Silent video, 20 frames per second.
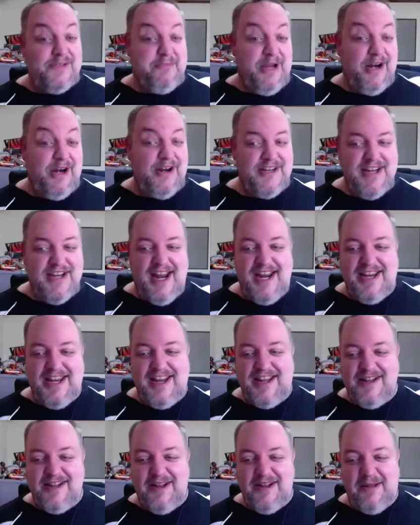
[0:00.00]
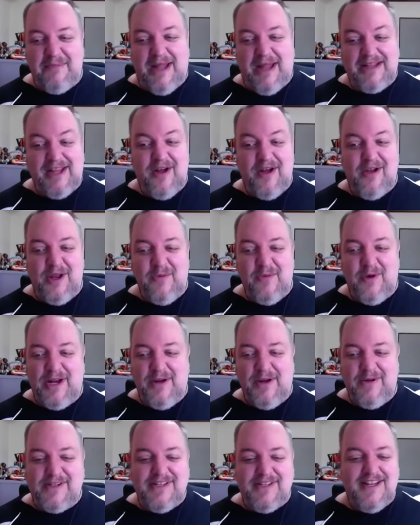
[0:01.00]
irritating you. I'm not the only one. no, no,
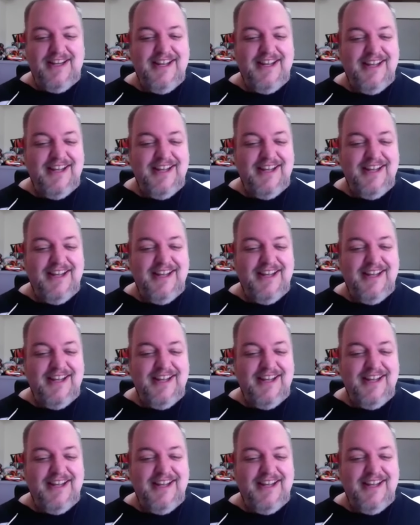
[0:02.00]
no, no,